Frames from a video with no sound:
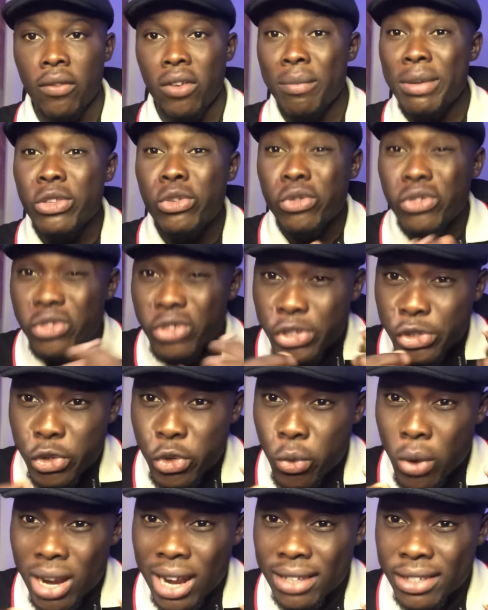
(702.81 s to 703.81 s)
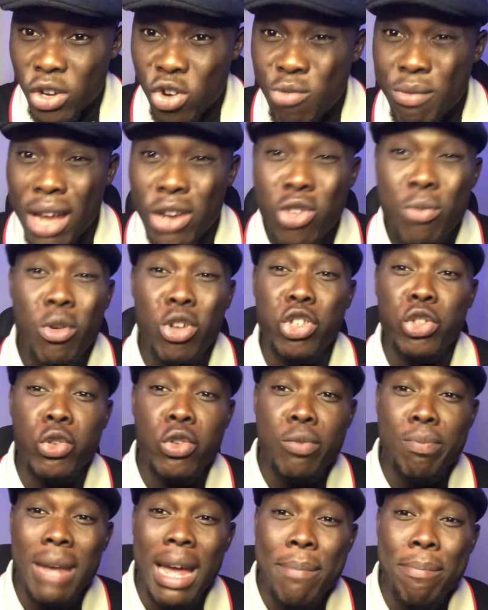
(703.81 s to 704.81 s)
for me to treat you well as a woman. It must
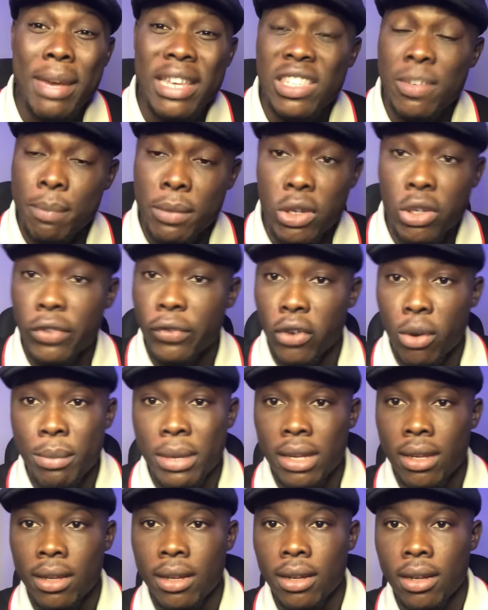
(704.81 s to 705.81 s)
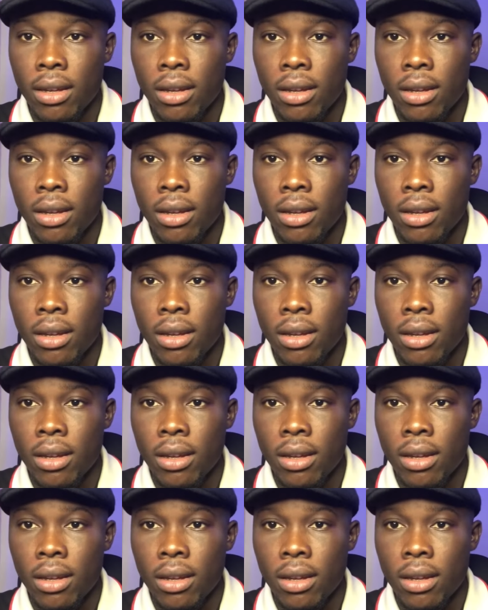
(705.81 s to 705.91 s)
cook my best meals for me.